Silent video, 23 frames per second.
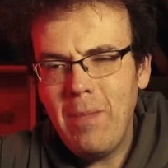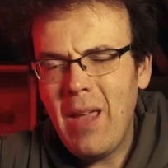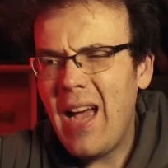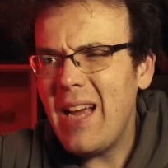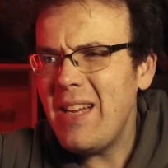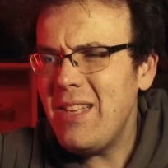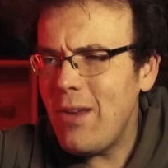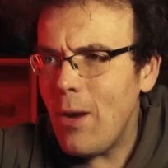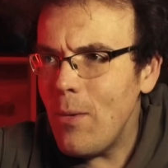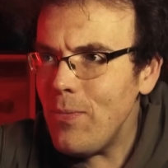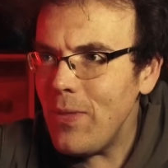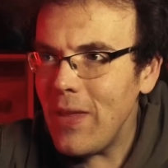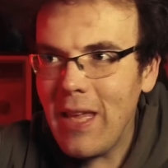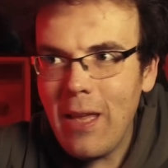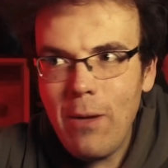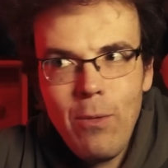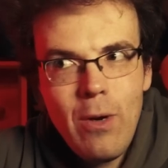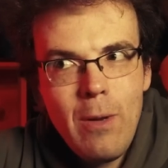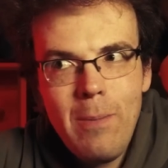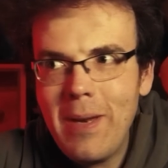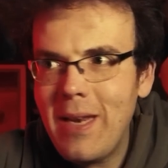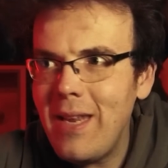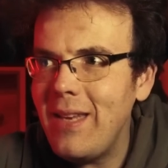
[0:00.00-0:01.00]
I don't think he
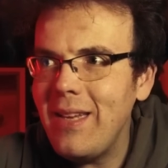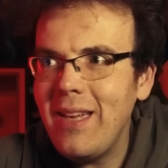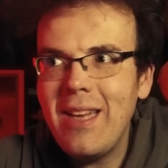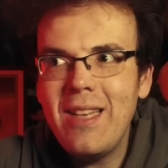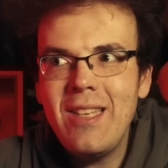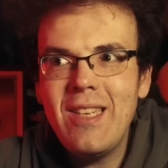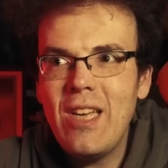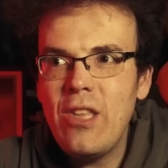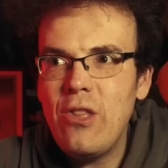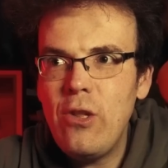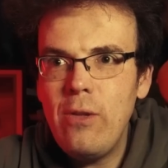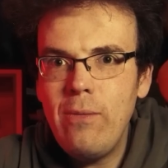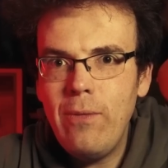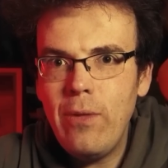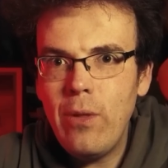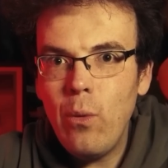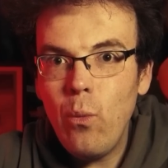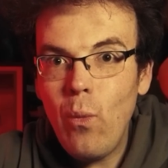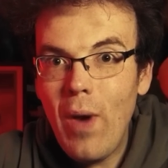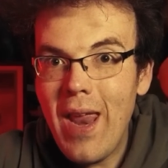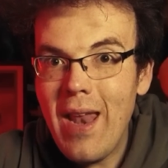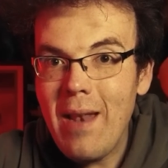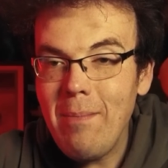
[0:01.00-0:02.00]
would have been in contention for the
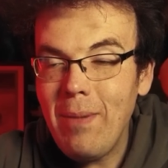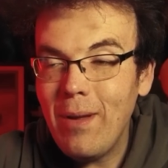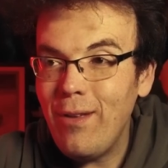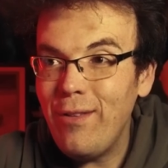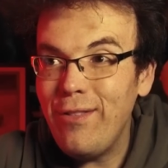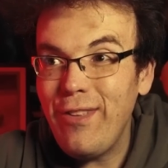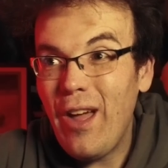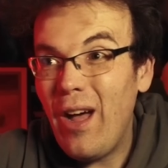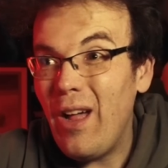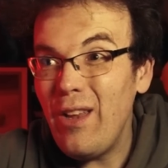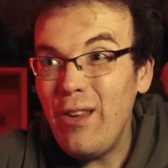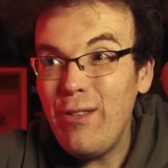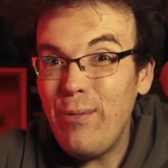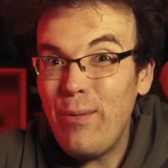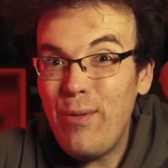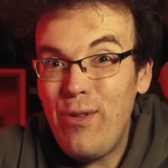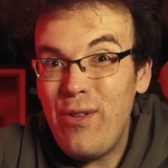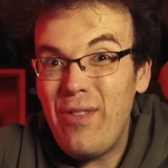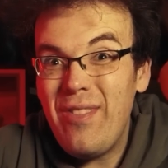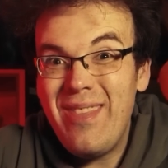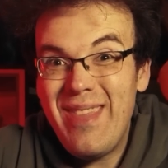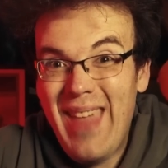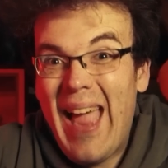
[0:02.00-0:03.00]
win because Carlos was
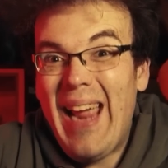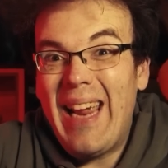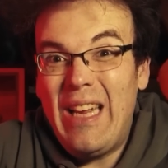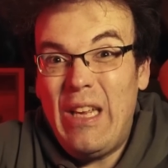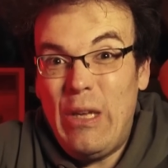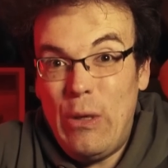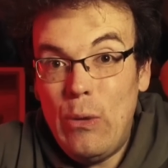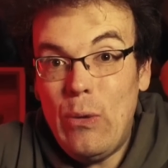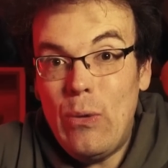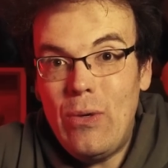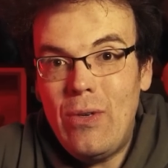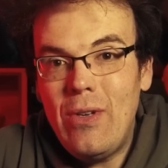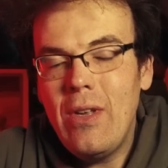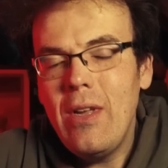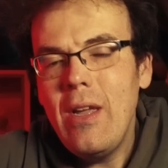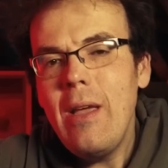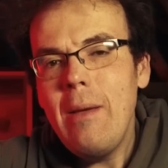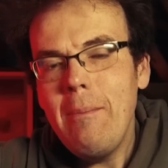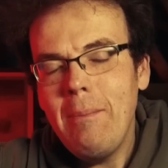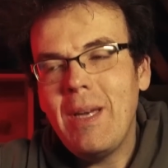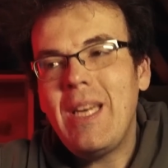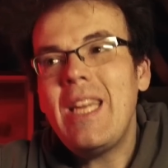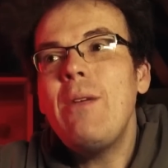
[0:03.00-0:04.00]
just that good,
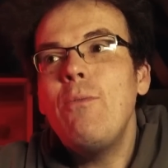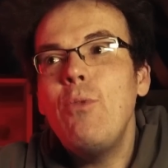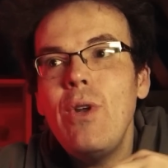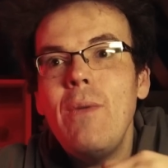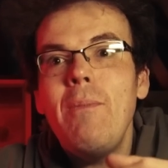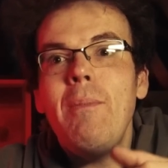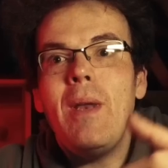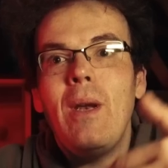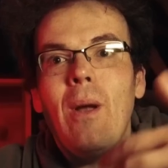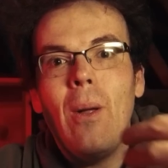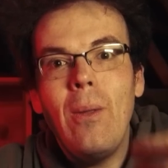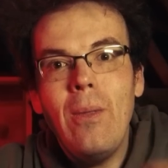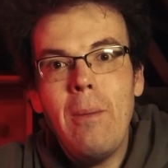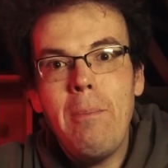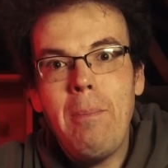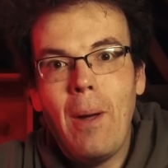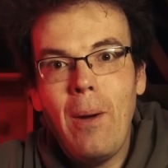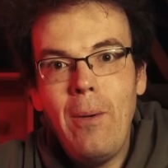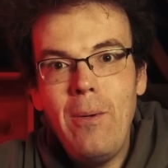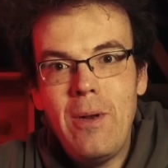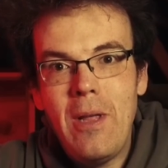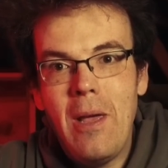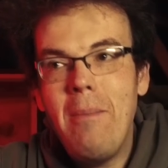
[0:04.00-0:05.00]
but he would have been on the
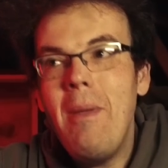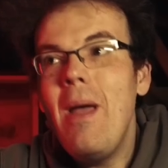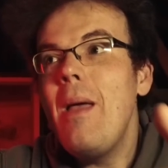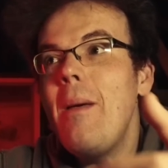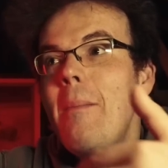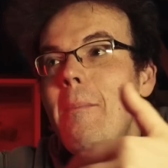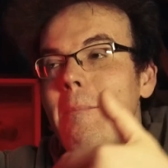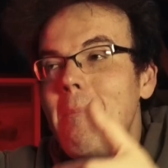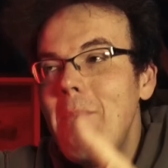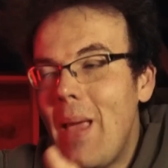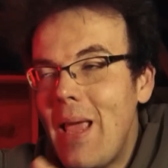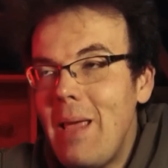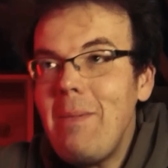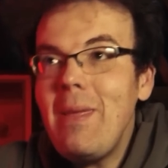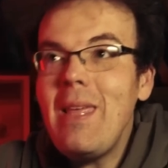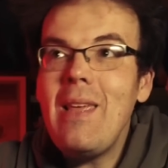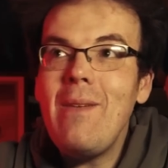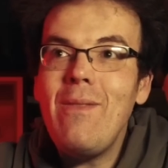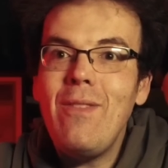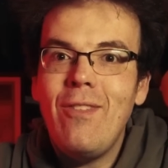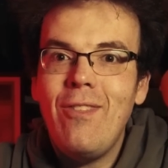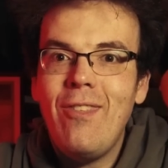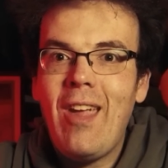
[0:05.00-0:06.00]
podium, maybe
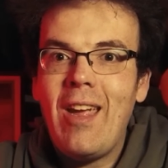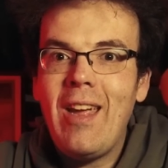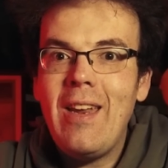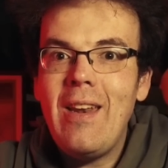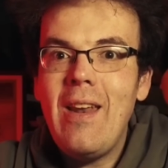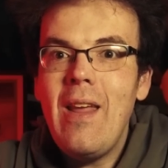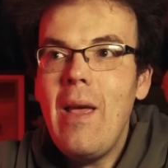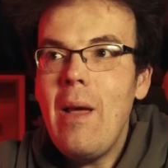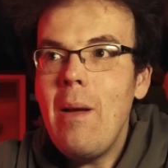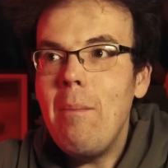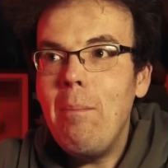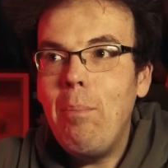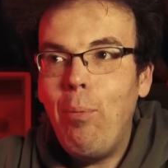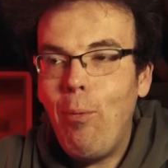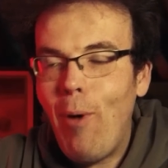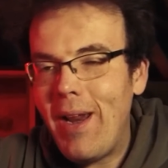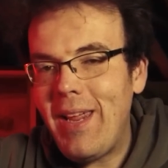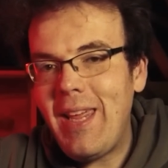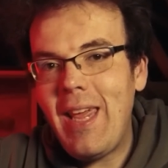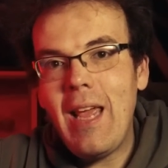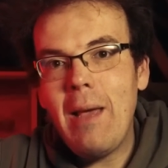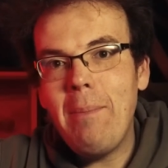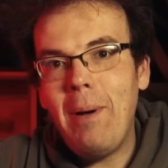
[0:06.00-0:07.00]
even 2nd,
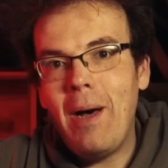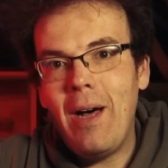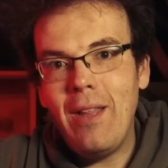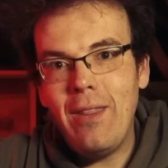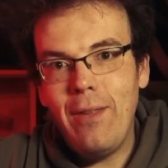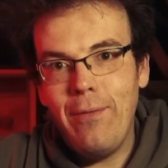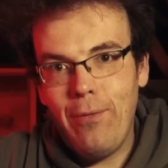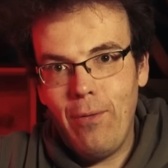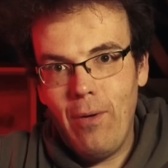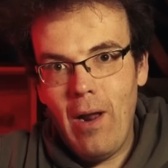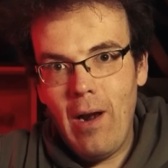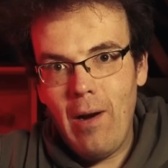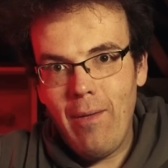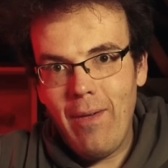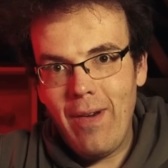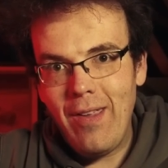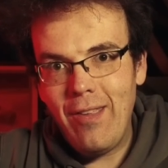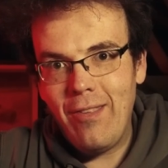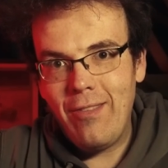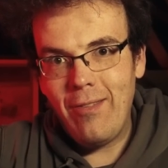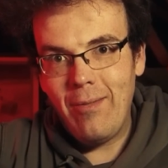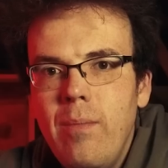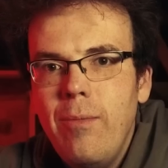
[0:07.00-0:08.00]
breaking apart the
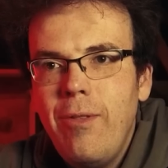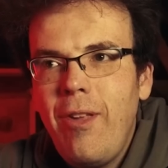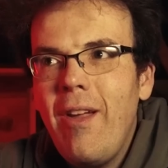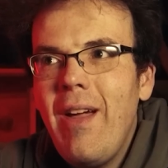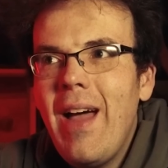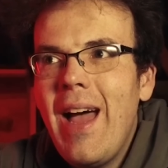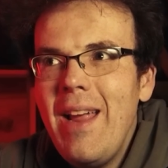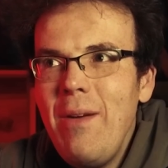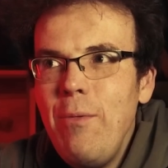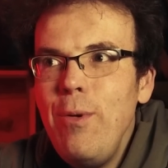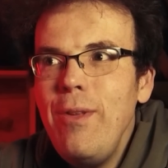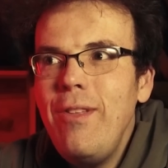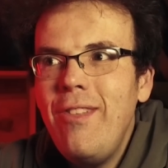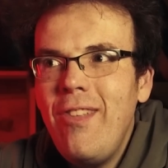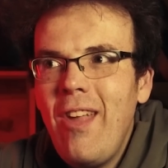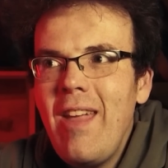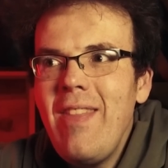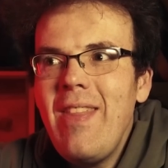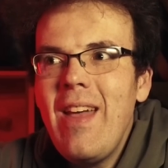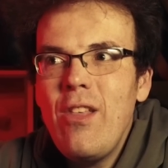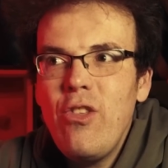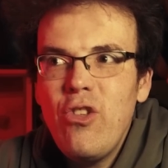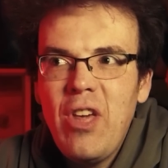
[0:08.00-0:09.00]
Ferraris. So I would say
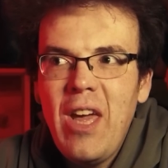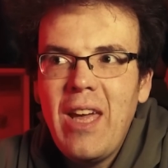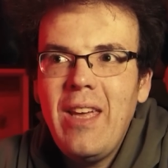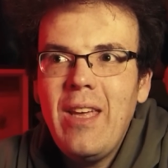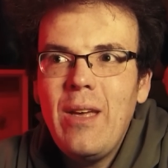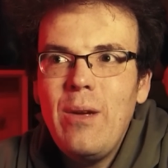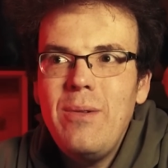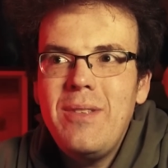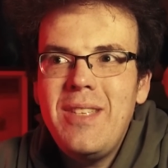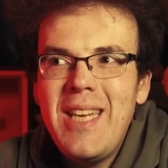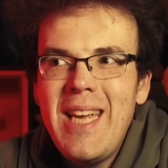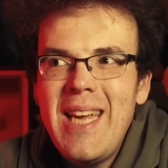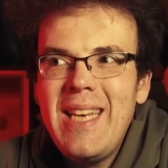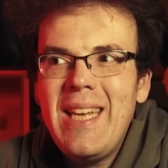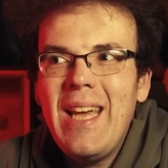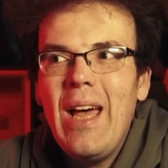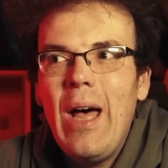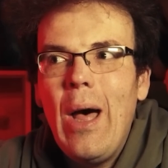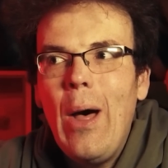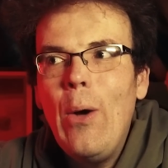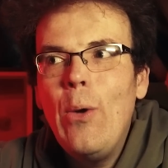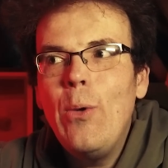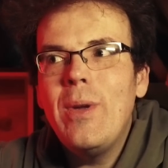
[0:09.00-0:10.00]
that Checo did
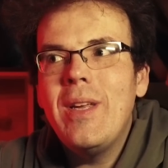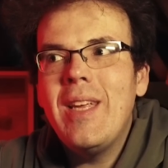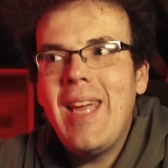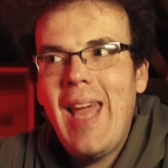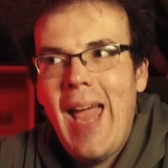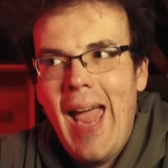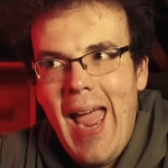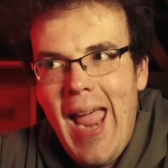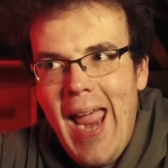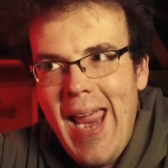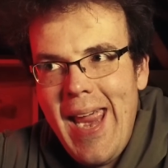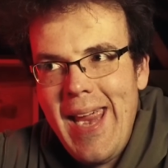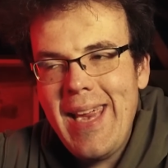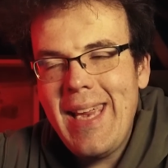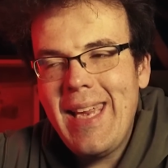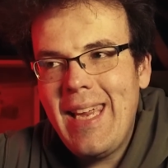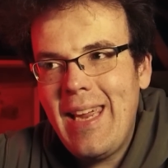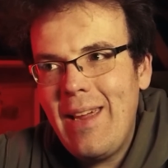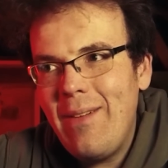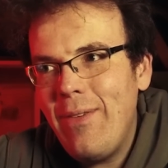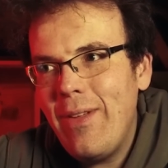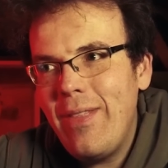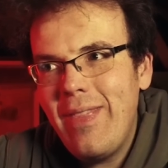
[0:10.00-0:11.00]
okay,
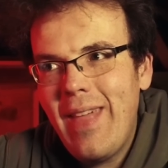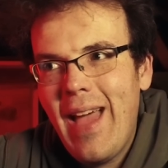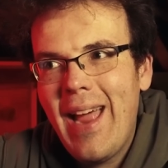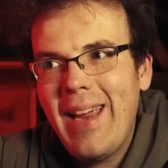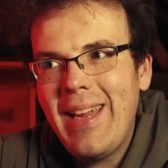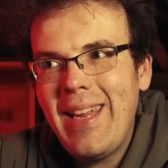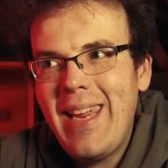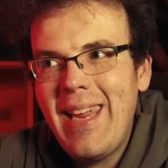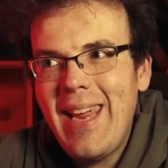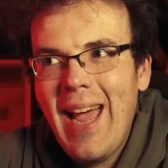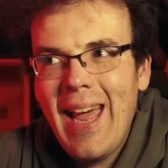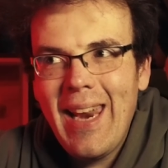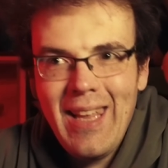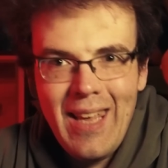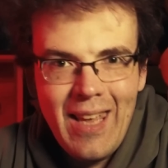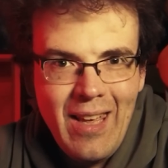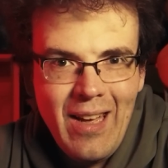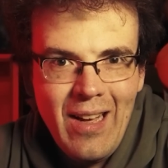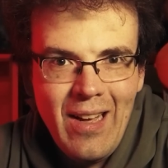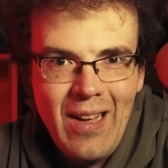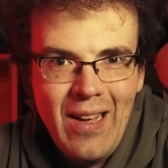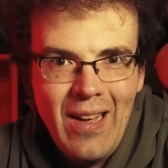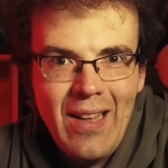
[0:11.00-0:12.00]
given that he had a
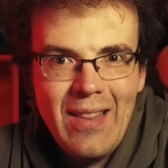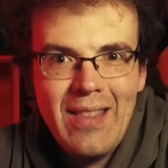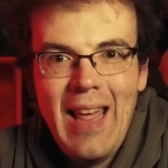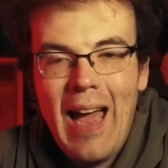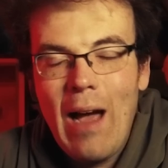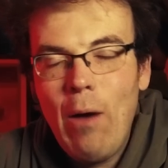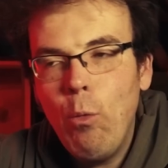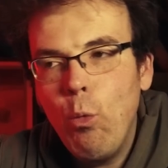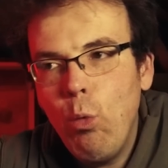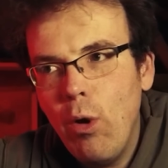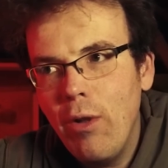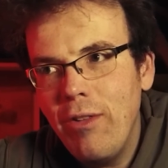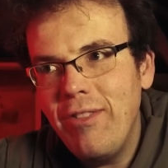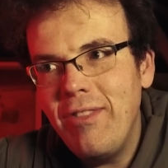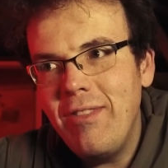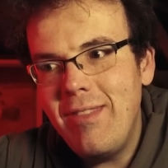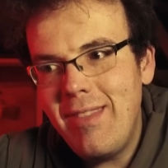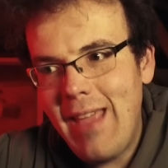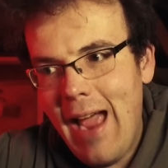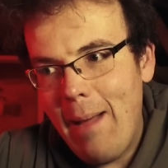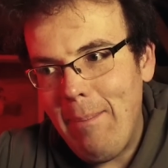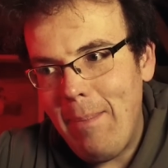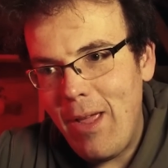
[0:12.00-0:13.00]
car that was
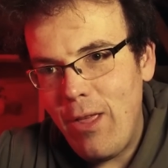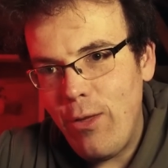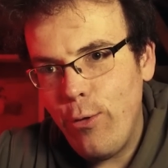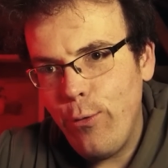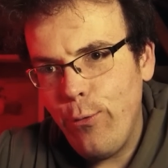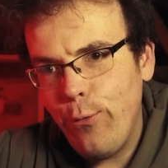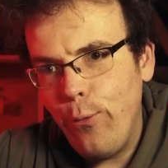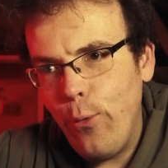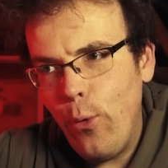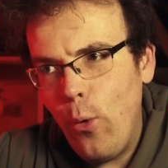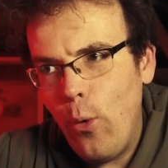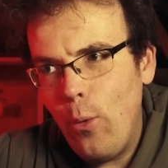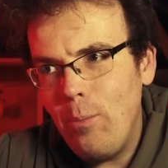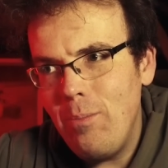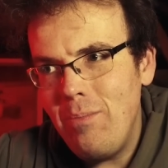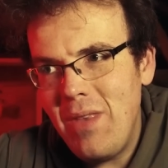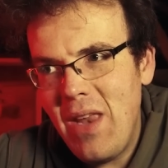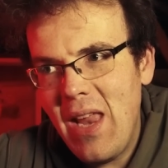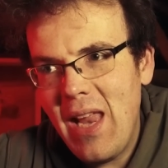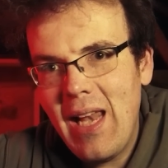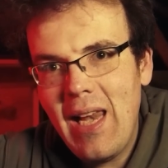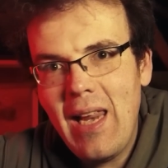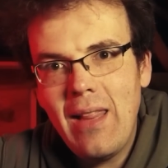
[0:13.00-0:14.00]
damaged for
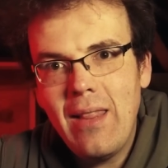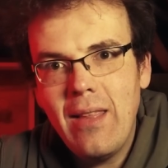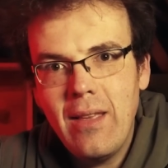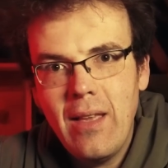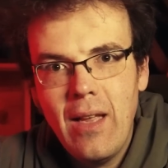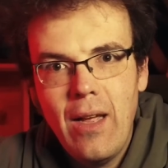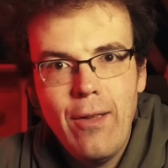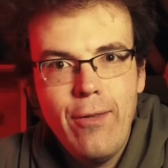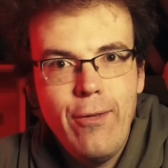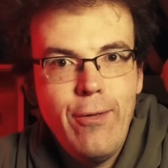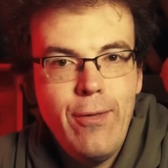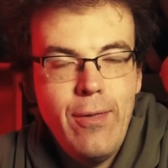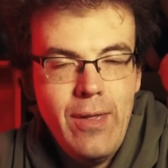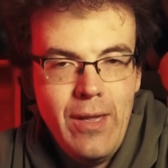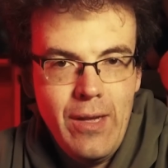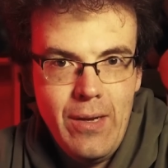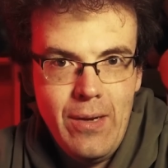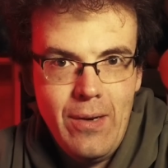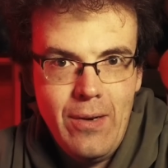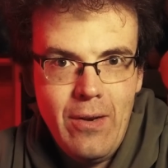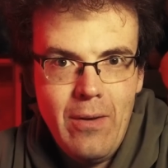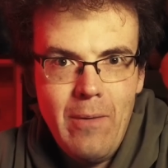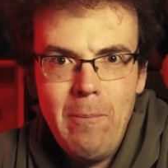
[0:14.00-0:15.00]
nearly the last
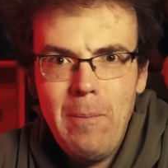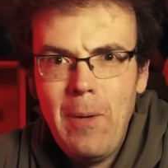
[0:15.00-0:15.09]
third.